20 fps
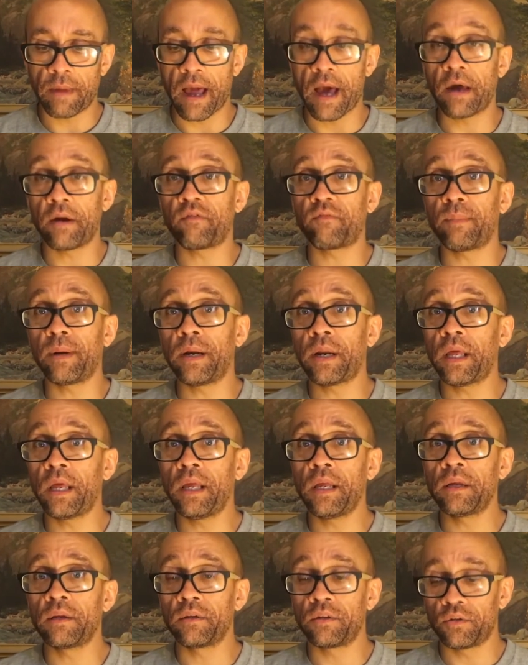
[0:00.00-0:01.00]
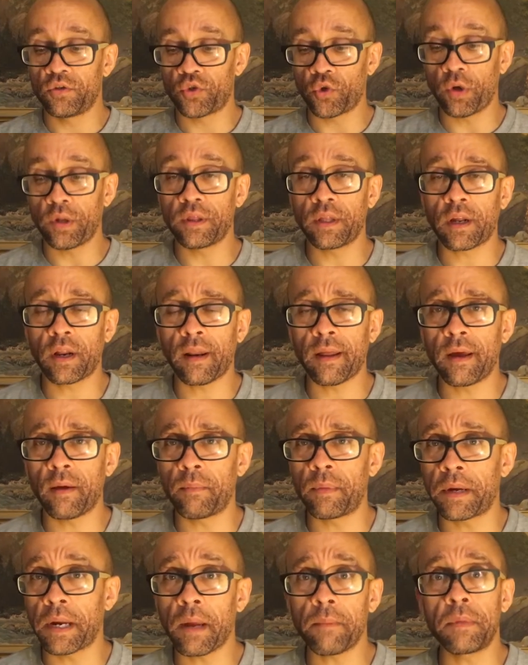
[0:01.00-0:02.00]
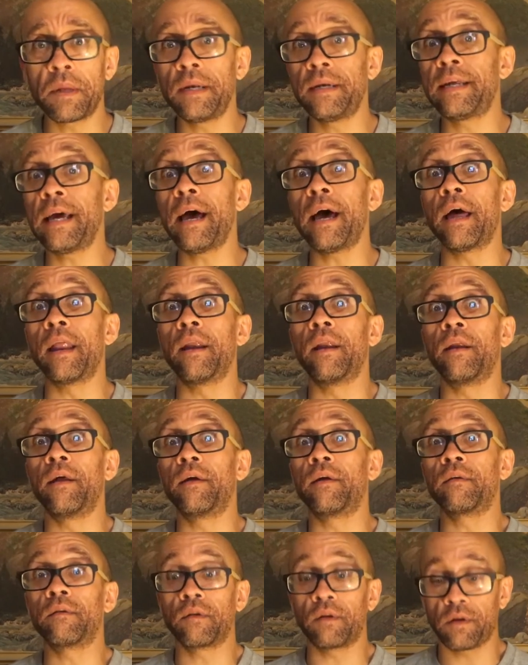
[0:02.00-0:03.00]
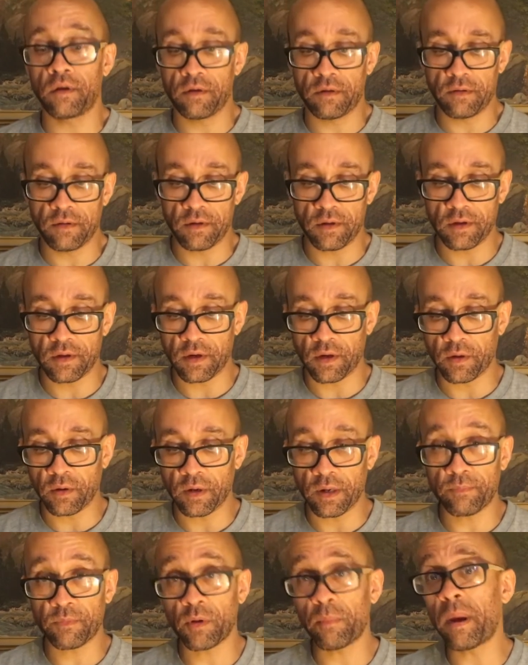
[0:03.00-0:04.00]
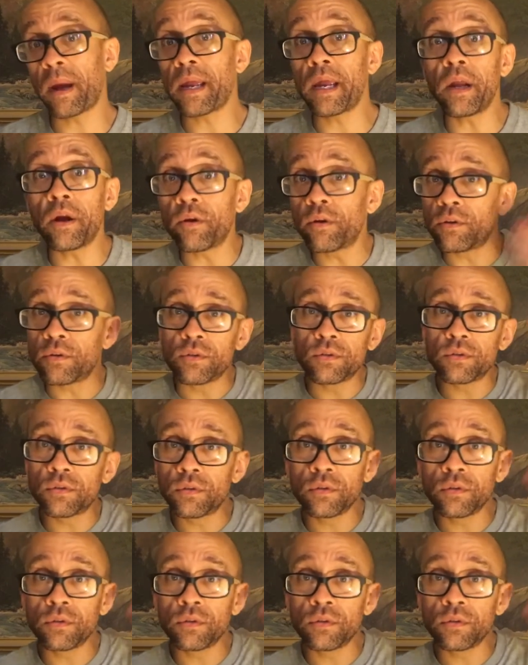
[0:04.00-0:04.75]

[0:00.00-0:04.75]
Out of money? Join the club. And I'm in debt, up to my ears.